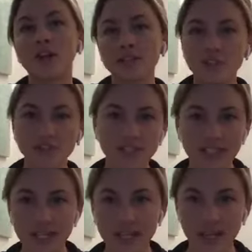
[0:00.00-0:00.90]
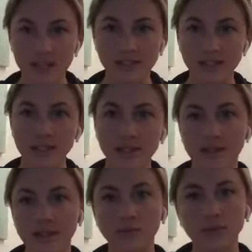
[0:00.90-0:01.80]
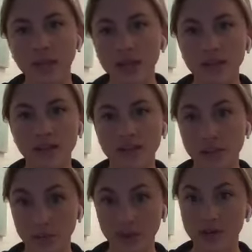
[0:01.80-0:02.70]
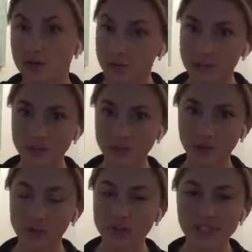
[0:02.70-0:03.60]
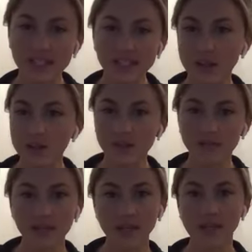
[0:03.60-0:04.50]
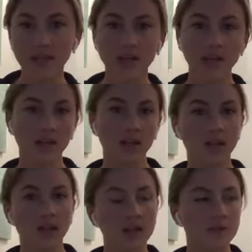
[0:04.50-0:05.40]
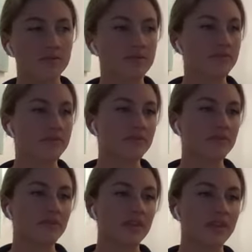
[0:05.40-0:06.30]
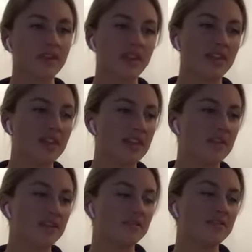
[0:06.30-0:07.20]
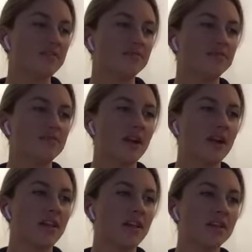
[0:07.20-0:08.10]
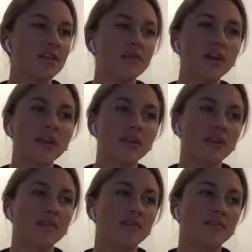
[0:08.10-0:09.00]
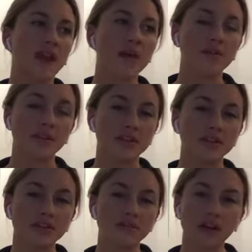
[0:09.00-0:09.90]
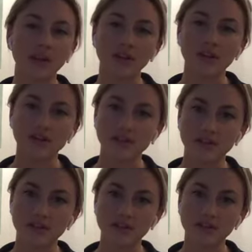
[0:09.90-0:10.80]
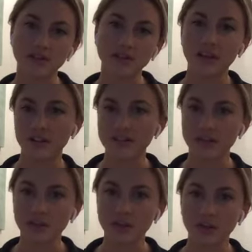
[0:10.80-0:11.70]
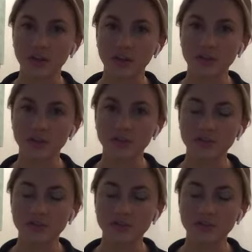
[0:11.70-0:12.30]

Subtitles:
Cross country skiing is like in their blood. They joke that Norwegians were born with skis on their feet. And then I think in the way that like families are valued is kind of similar